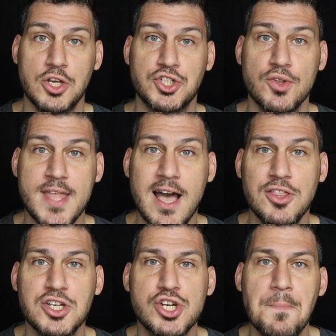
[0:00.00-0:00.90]
So now
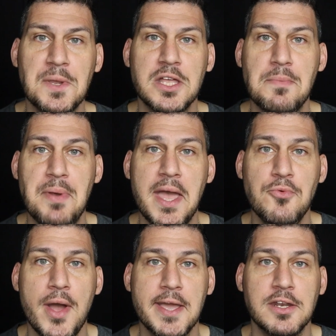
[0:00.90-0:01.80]
they're jumping on the
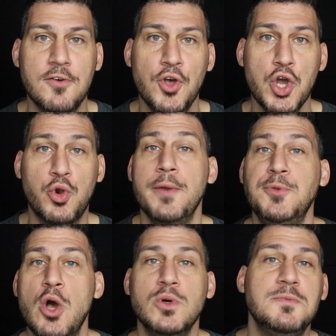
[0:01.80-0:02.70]
bandwagon of
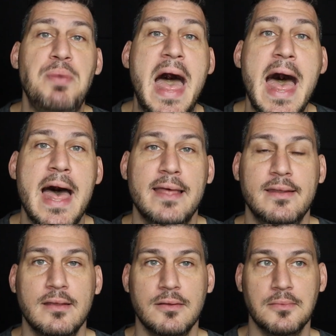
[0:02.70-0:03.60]
crypto was bad.